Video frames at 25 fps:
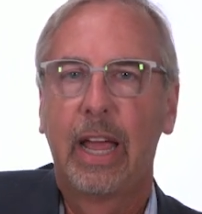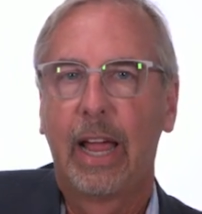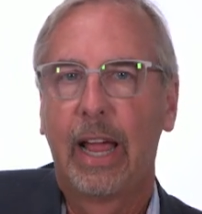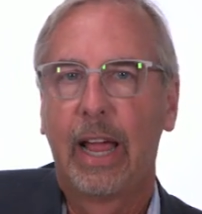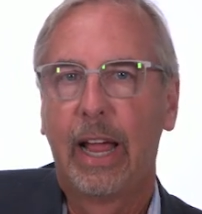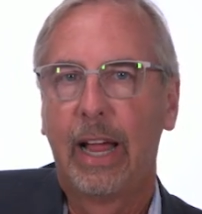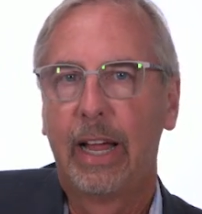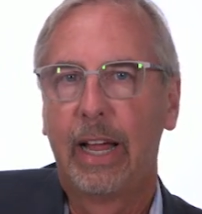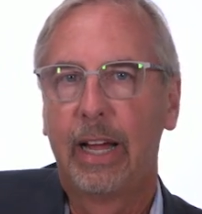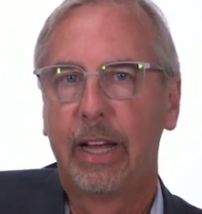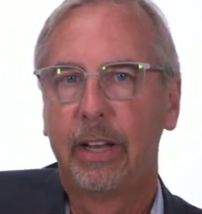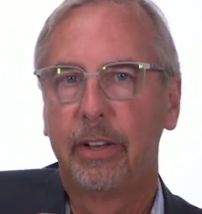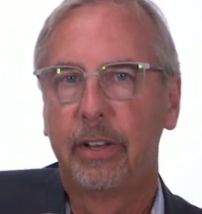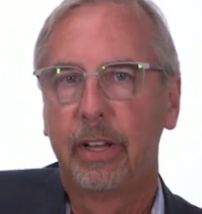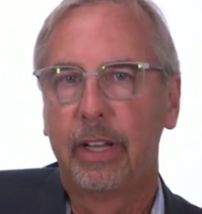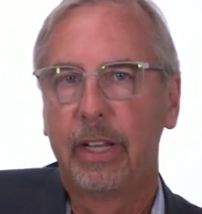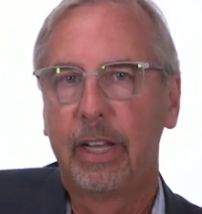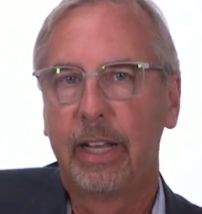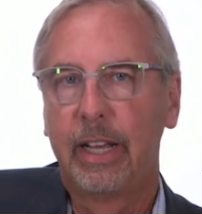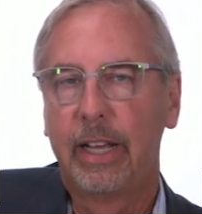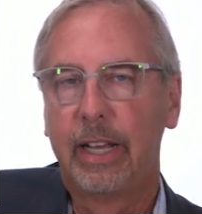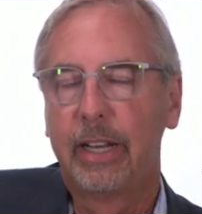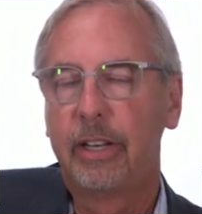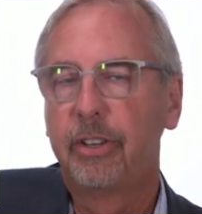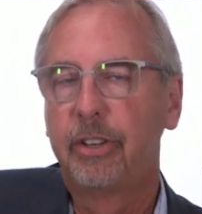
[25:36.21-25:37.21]
And
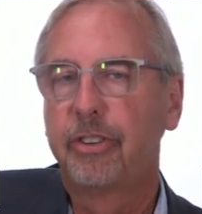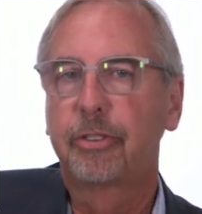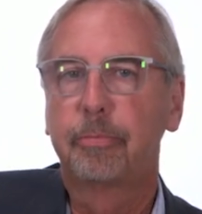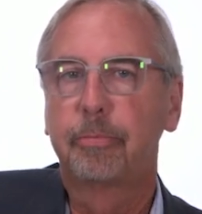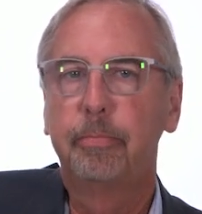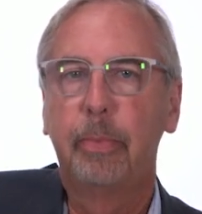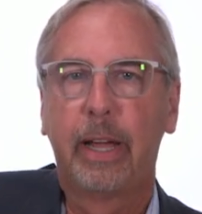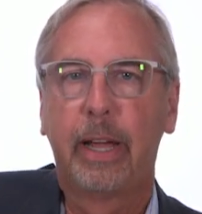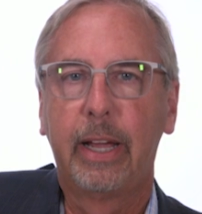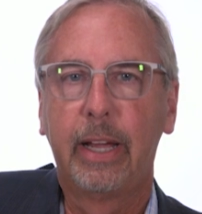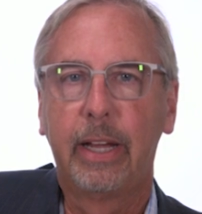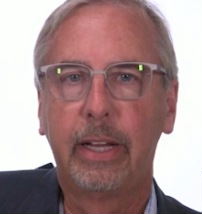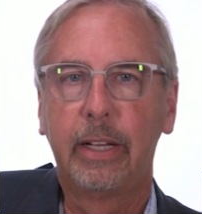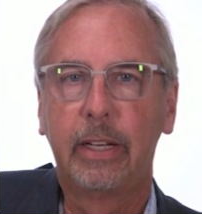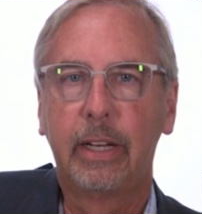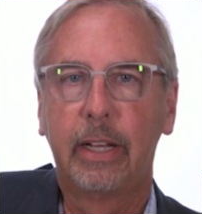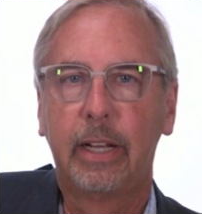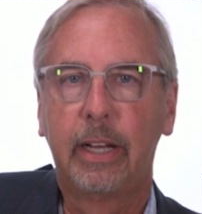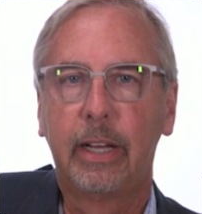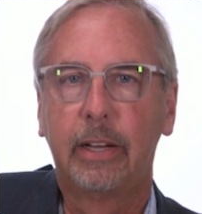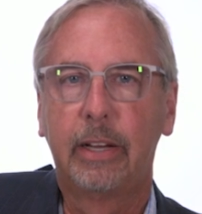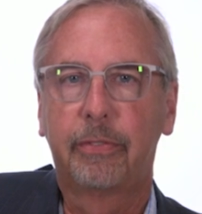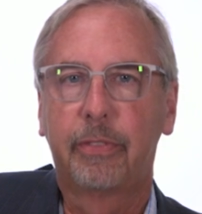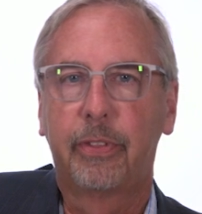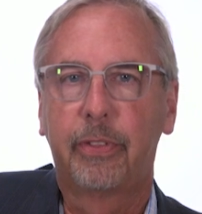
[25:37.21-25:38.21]
it is made
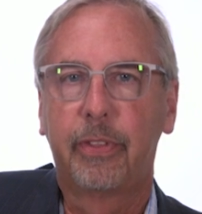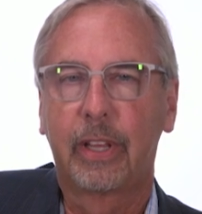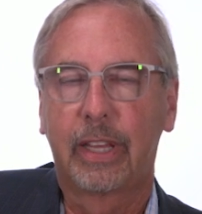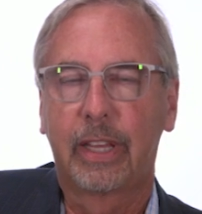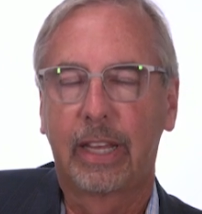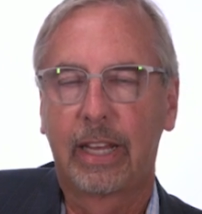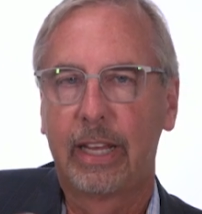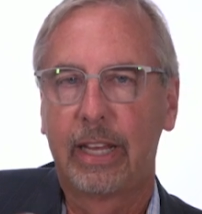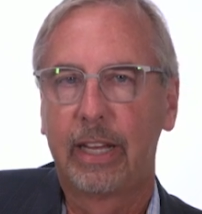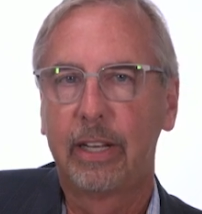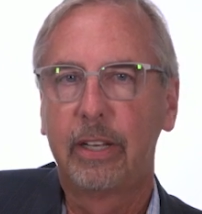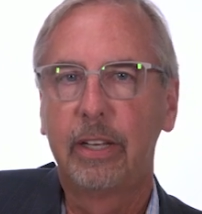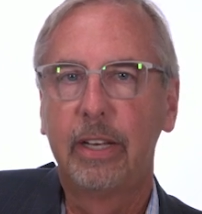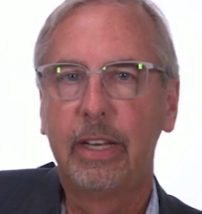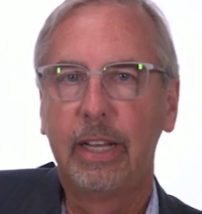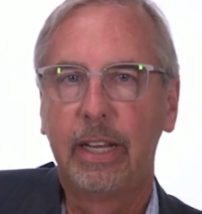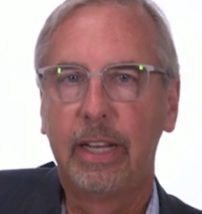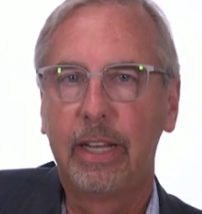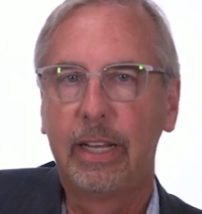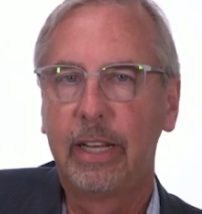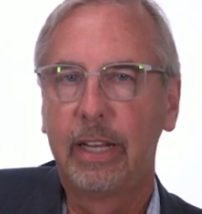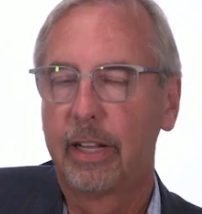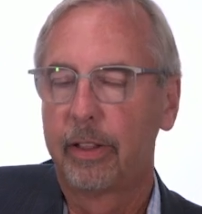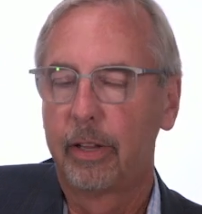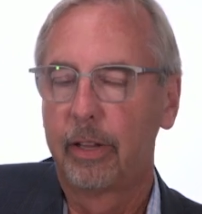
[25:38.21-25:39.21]
if the
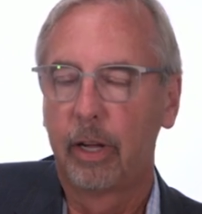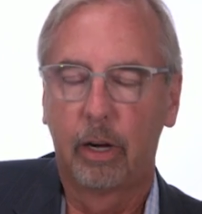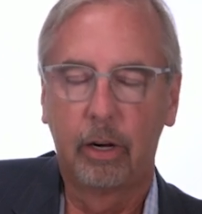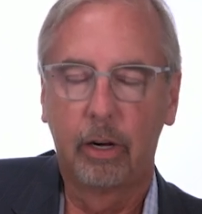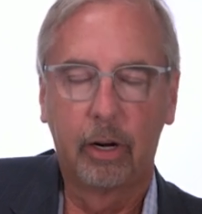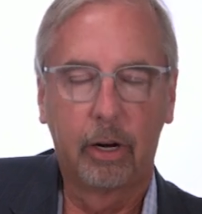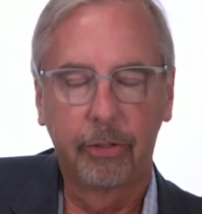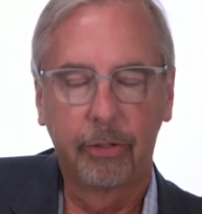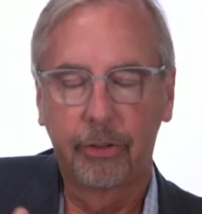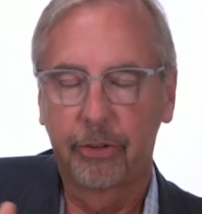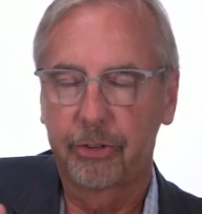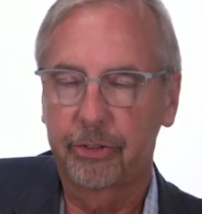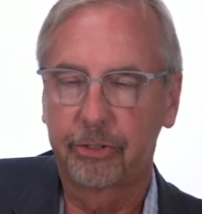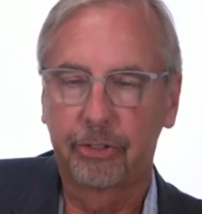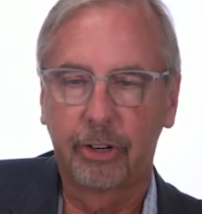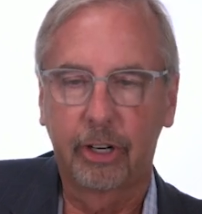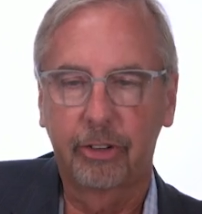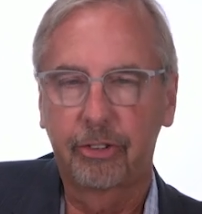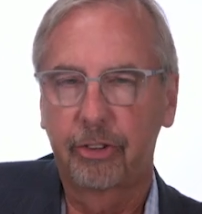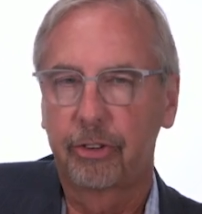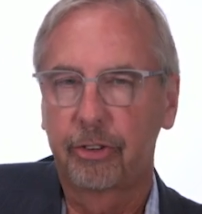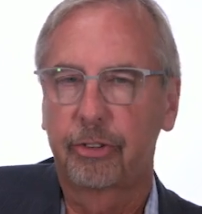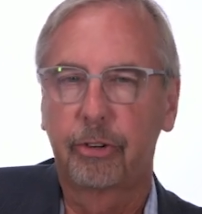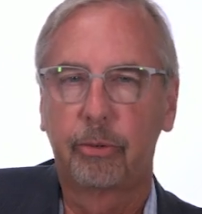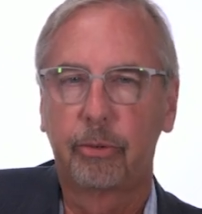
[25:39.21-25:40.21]
kidney and all the
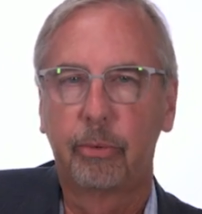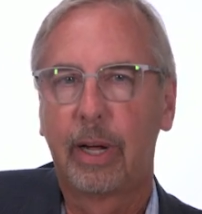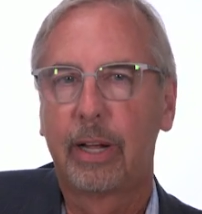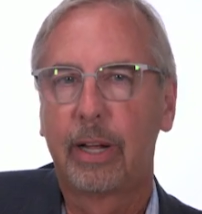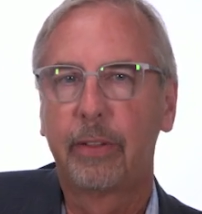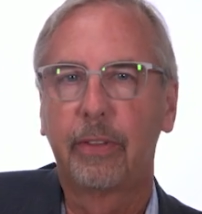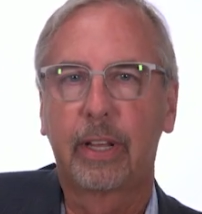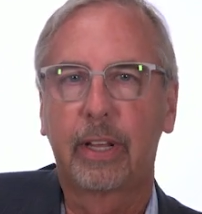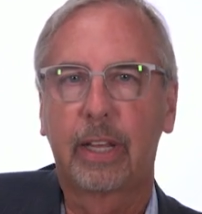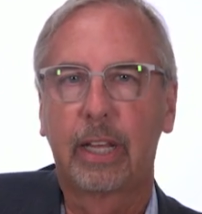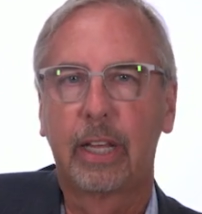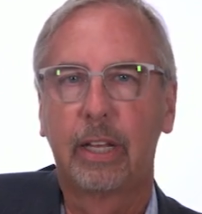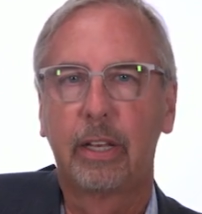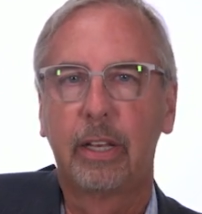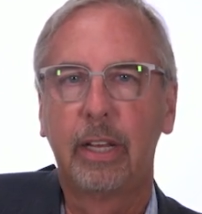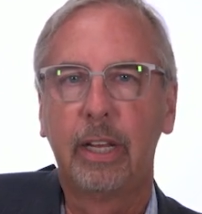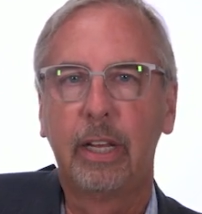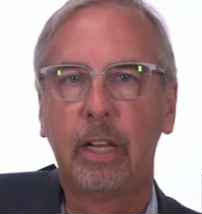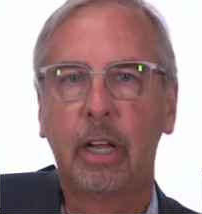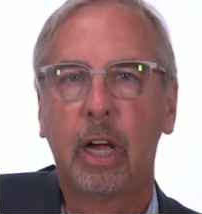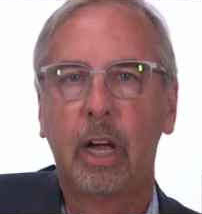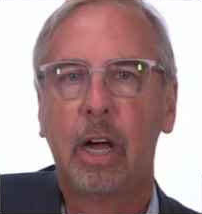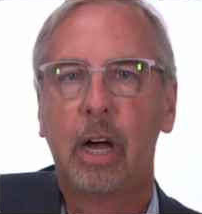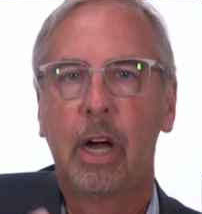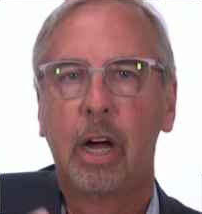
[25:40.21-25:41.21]
structures around the kidney